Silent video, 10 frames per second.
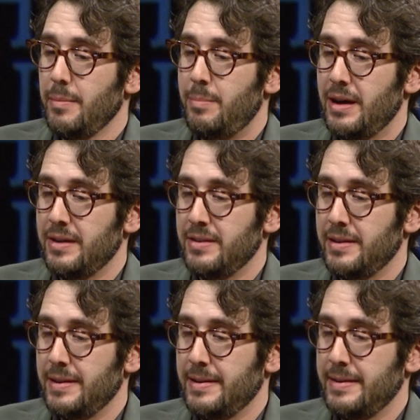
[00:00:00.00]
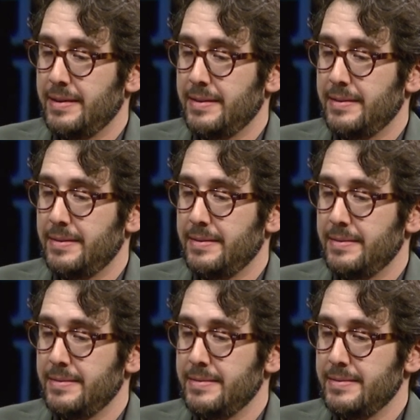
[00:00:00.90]
But uh,
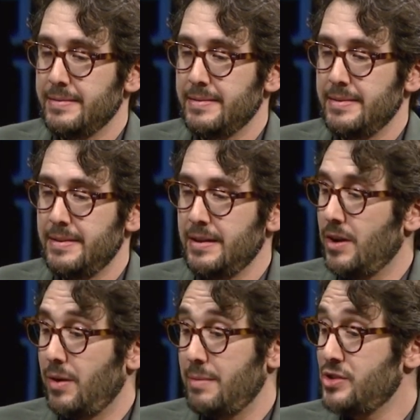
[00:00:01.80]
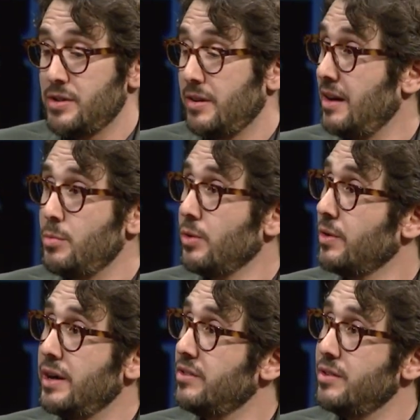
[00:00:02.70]
you know, I'm sure I'll have more
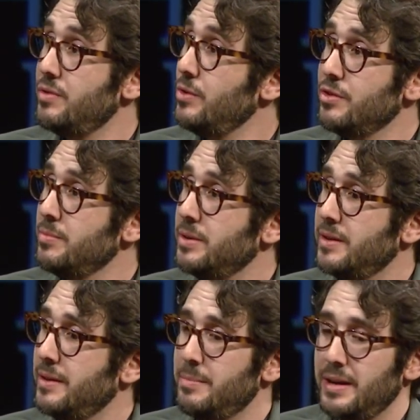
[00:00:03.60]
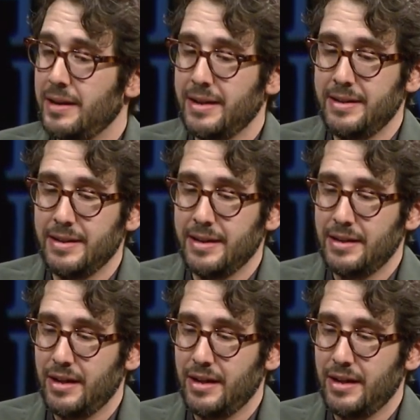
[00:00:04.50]
regrets in the future, but, but I,